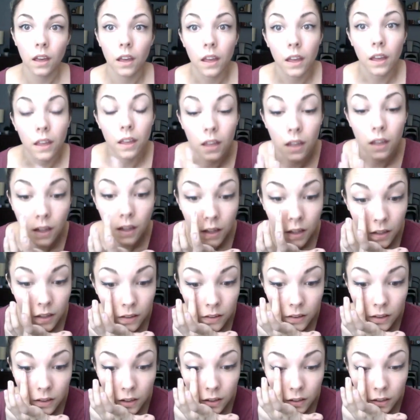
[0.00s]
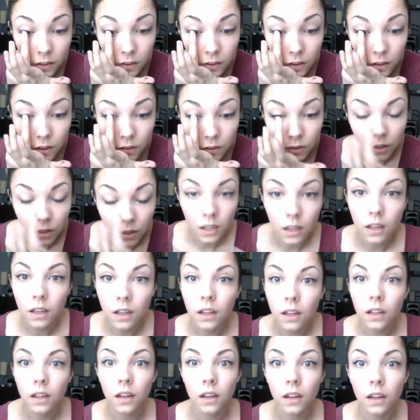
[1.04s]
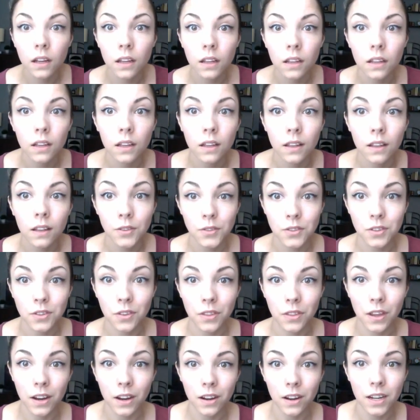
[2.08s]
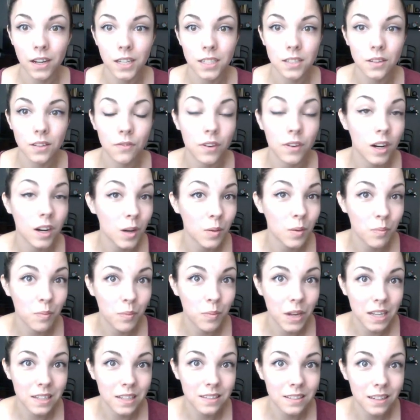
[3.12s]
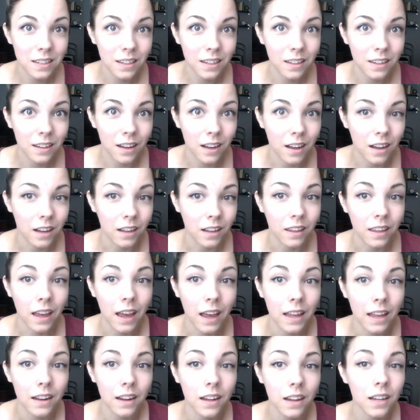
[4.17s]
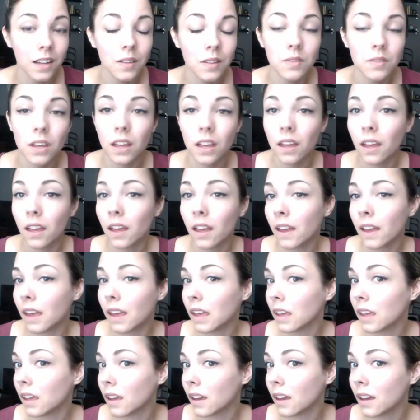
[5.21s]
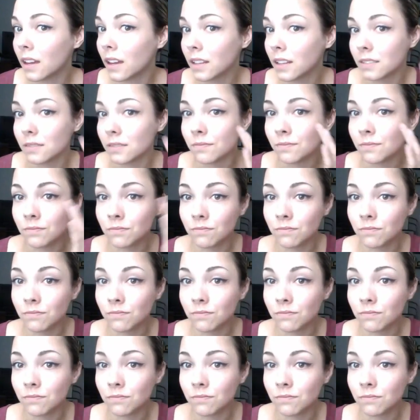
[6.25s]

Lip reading: and there you go. So there is a very basic cat eye, and